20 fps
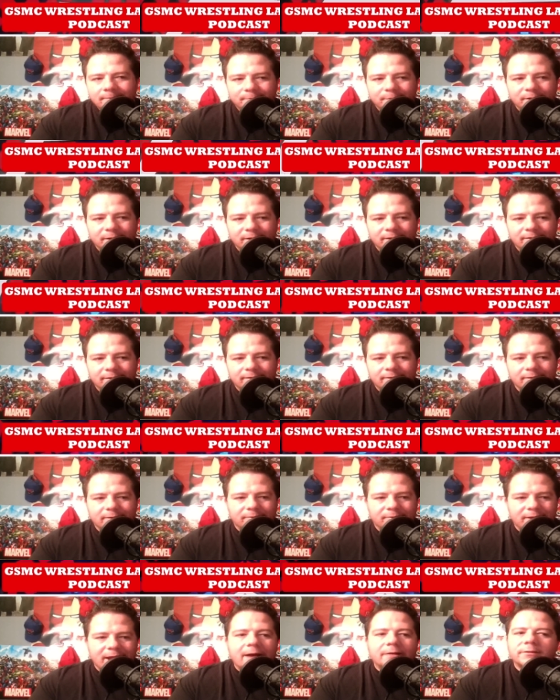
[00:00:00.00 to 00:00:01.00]
but you
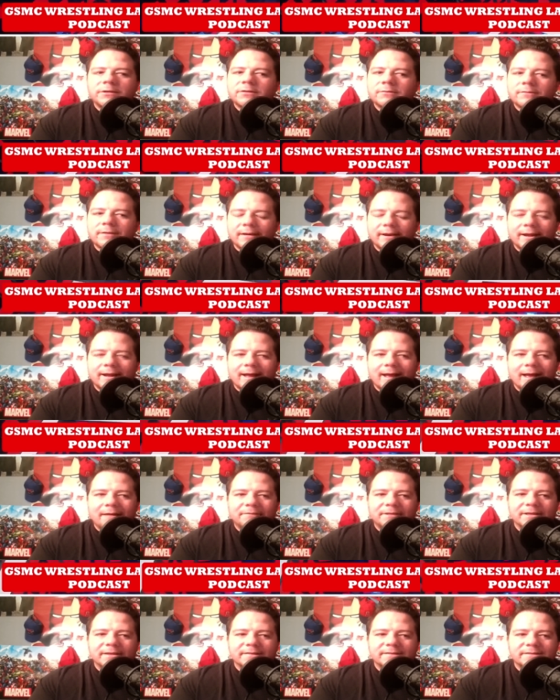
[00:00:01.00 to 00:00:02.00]
know now you kind of
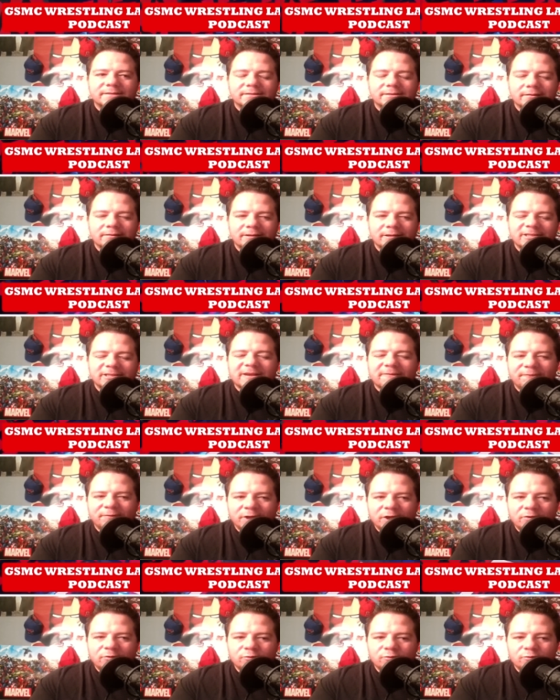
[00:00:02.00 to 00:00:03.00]
have this this
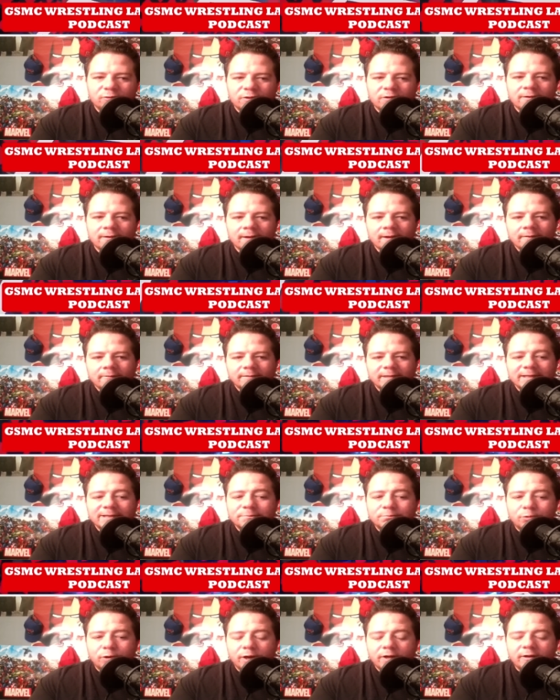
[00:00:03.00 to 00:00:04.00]
feud
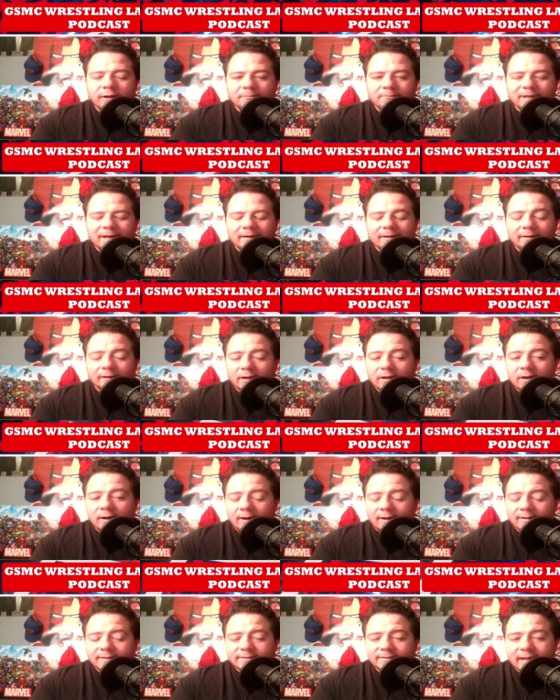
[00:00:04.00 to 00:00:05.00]
this breakup that could
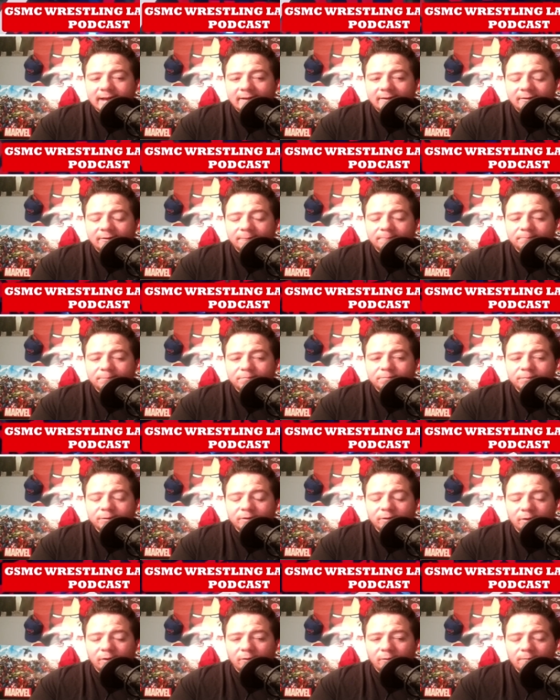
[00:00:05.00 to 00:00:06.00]
con that could
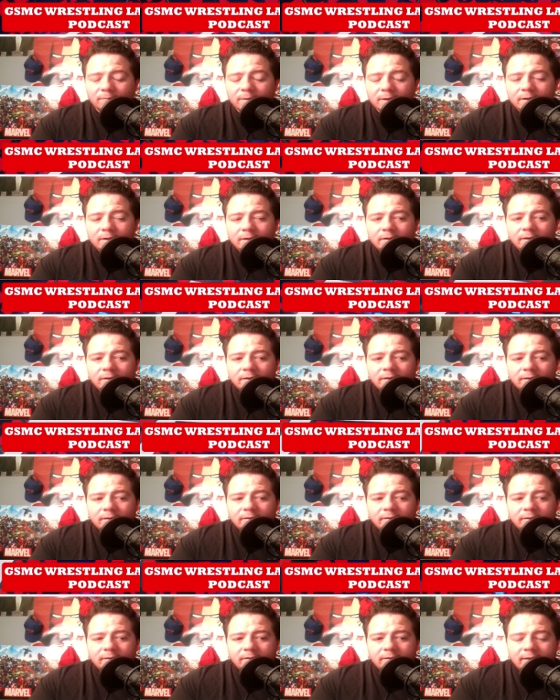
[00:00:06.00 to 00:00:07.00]
you know
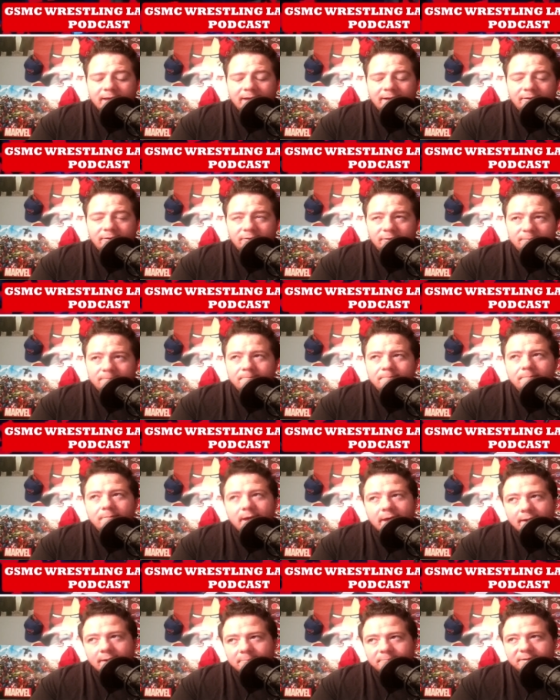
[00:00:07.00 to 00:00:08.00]
that could
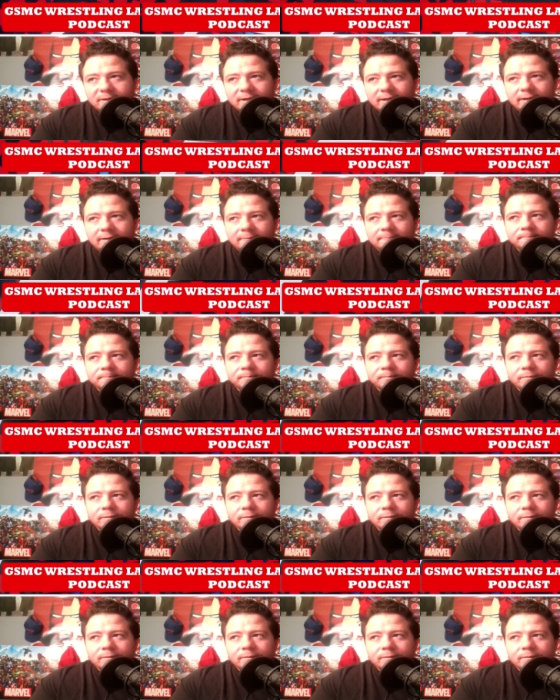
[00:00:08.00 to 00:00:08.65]
maybe